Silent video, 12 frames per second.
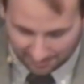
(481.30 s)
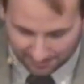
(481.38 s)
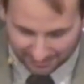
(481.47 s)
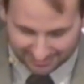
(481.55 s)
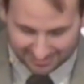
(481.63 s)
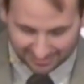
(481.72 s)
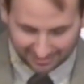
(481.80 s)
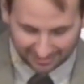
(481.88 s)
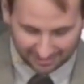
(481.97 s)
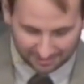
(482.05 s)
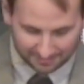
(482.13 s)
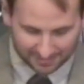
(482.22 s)
But
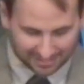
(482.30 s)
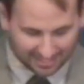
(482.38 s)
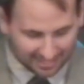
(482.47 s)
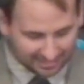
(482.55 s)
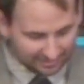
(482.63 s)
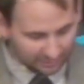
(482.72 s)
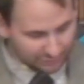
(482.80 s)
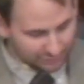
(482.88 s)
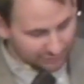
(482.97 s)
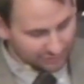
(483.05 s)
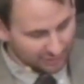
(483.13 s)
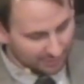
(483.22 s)
there's
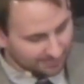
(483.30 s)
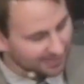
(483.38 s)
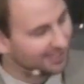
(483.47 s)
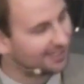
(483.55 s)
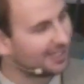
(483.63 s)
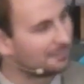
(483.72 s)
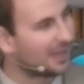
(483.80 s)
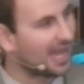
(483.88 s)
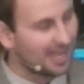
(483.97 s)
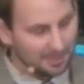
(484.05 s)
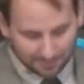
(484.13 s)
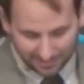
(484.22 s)
just something, in
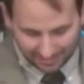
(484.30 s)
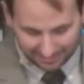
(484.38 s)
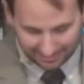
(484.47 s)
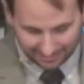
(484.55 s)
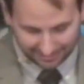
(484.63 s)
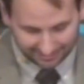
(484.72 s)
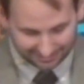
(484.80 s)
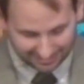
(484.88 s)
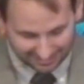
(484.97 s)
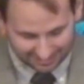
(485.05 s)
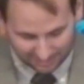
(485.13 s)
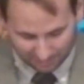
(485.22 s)
my opinion,
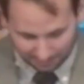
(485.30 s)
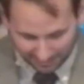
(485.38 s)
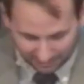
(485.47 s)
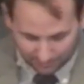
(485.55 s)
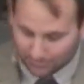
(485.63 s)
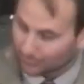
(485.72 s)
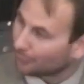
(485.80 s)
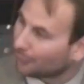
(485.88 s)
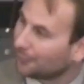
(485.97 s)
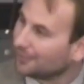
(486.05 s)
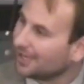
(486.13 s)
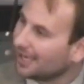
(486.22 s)
that's
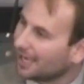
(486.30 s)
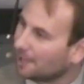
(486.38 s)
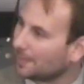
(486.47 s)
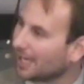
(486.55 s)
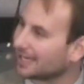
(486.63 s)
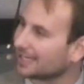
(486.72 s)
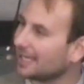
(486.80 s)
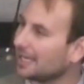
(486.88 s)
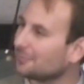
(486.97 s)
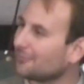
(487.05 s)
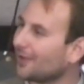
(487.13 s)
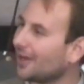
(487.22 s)
special about a
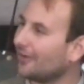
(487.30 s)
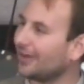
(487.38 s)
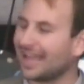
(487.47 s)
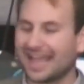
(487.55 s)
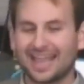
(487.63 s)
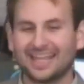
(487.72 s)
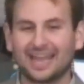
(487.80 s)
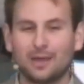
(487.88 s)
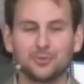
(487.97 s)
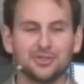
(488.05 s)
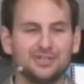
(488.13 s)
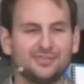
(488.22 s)
campfire. And
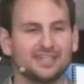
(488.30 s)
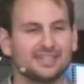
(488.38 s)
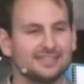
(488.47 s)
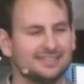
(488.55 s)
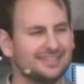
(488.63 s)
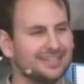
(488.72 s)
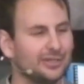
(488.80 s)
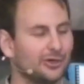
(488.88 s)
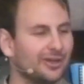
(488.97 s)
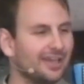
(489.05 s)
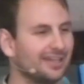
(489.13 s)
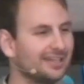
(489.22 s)
I wouldn't even
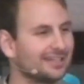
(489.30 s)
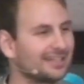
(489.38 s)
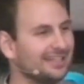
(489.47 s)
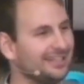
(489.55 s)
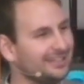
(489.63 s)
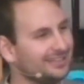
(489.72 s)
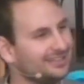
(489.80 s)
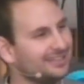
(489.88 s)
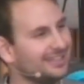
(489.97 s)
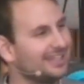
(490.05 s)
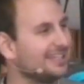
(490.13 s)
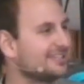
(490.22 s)
consider
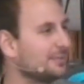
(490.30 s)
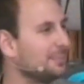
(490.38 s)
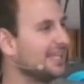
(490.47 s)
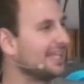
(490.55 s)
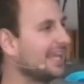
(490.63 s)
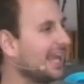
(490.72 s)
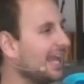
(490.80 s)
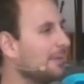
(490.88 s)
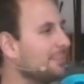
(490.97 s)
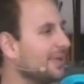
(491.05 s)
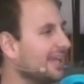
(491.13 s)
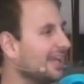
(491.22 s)
it to be
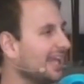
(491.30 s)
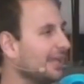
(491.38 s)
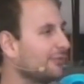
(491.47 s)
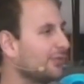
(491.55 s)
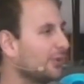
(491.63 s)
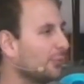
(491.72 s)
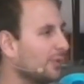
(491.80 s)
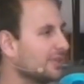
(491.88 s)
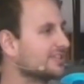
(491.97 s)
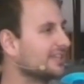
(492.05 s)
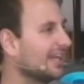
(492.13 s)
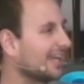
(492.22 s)
camping if there
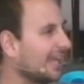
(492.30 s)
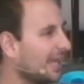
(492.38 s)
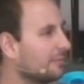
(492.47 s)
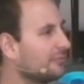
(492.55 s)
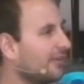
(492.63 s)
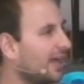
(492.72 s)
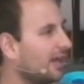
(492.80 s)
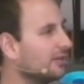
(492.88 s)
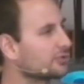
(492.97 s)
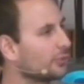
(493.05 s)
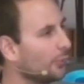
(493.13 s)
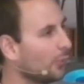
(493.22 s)
wasn't a
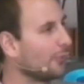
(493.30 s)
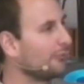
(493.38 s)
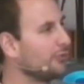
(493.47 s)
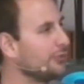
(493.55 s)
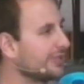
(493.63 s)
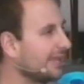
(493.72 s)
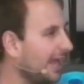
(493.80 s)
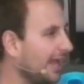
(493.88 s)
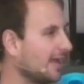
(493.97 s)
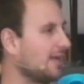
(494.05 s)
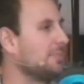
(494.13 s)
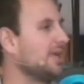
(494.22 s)
campfire. So in order for you to
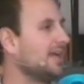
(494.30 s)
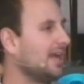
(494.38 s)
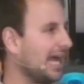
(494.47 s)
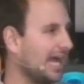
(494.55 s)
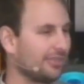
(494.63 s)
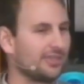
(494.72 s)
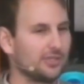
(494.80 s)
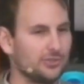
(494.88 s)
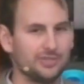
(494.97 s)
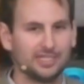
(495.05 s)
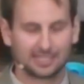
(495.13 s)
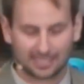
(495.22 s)
camp, I
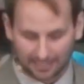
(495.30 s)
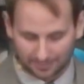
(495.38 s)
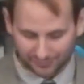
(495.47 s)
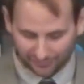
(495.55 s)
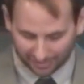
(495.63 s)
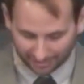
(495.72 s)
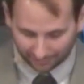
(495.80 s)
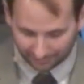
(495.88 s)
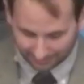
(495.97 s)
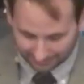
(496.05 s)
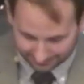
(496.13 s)
think you need a campfire.